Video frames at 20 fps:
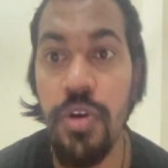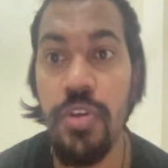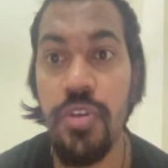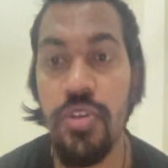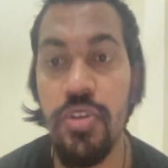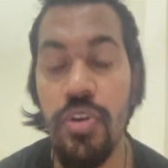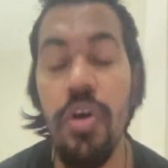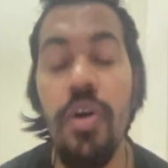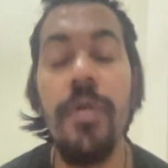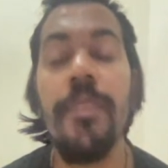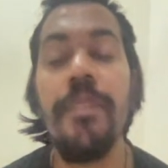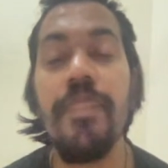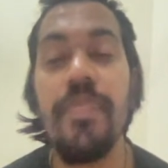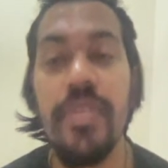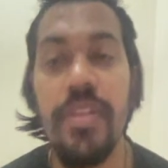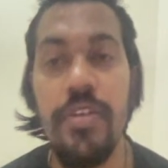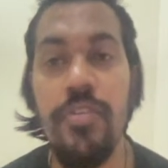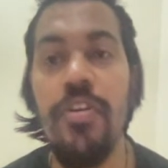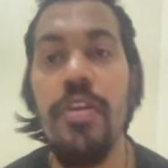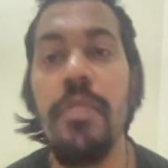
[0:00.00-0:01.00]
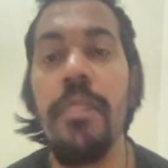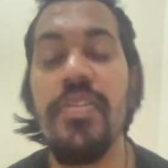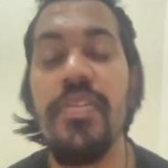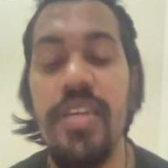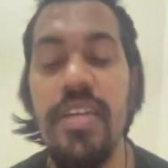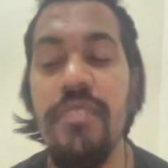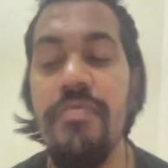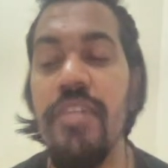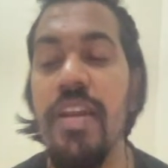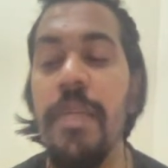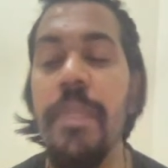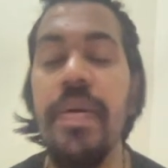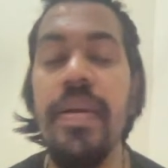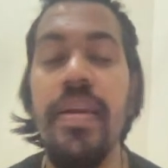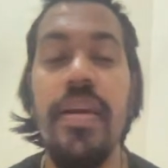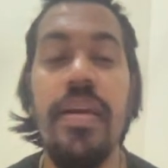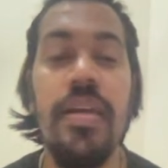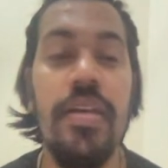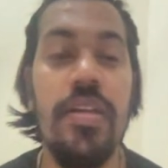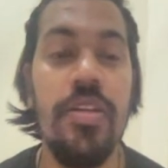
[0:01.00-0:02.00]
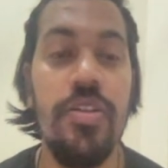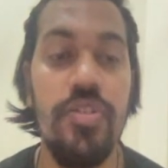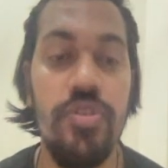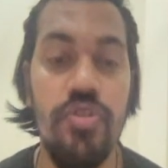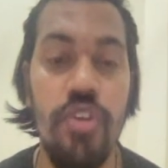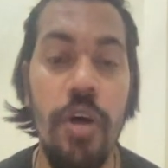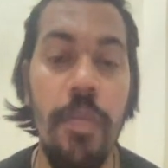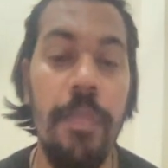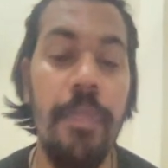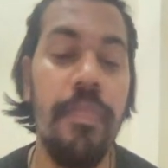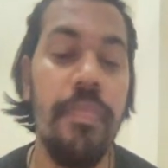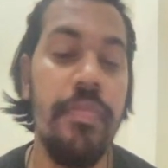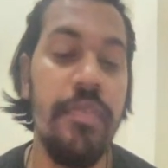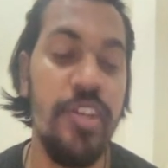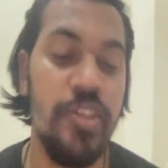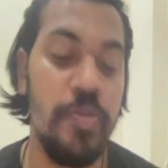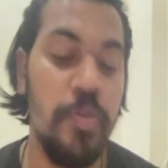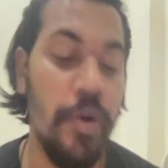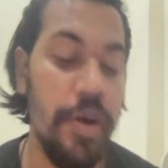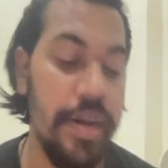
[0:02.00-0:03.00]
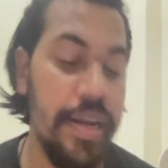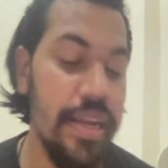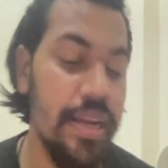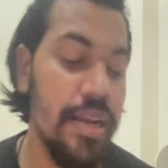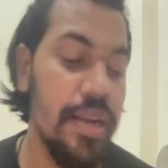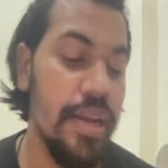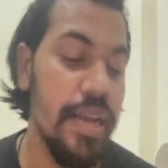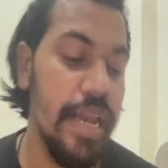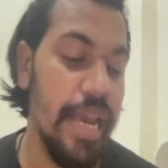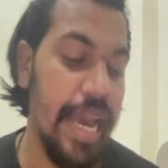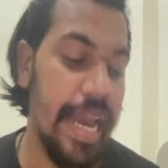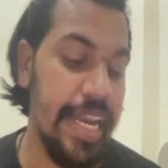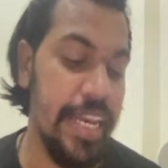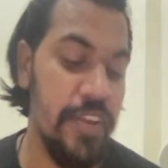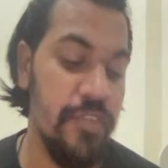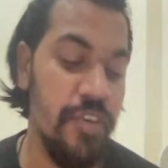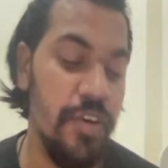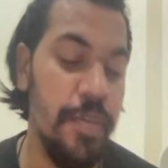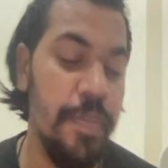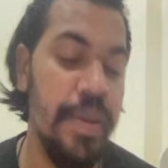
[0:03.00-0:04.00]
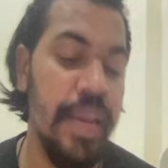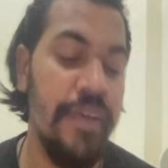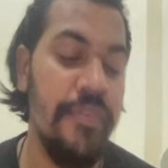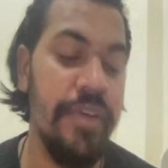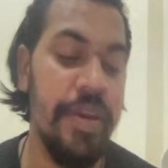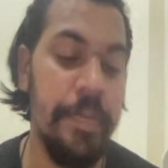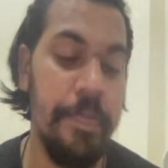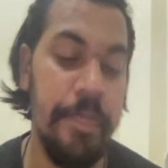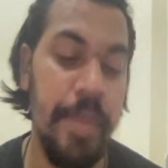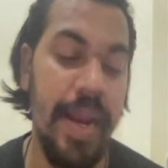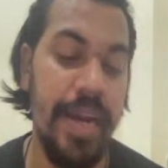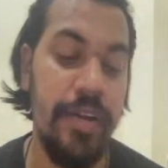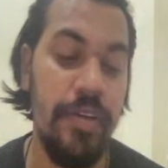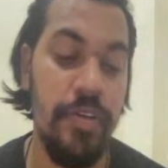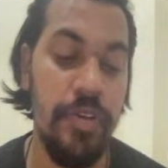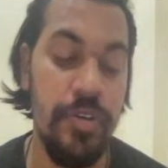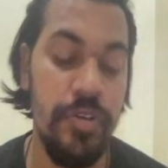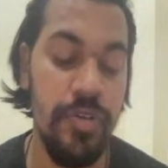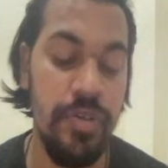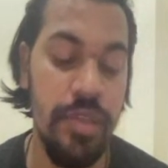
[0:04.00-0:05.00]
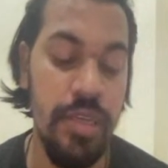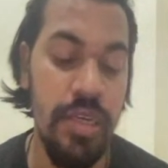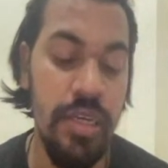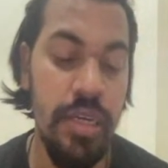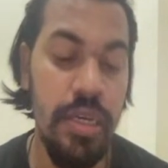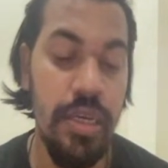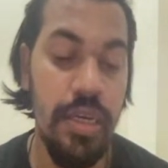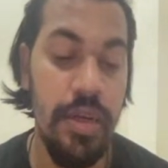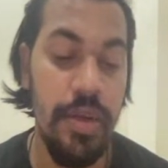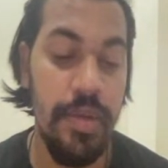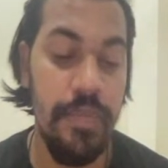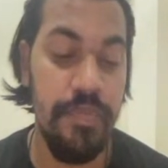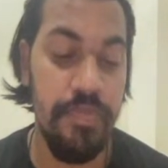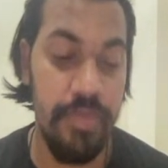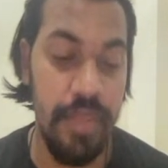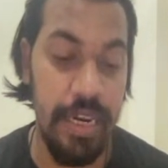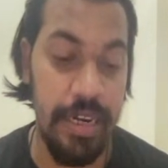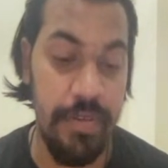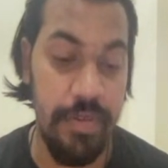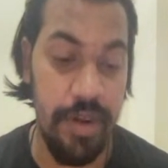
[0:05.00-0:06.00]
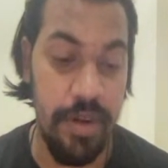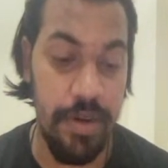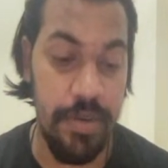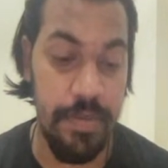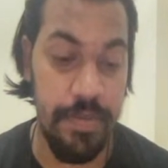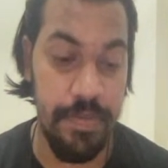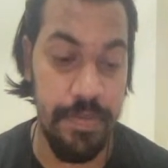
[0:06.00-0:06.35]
So your machine will be stop responding, and you will be having impact onto the network.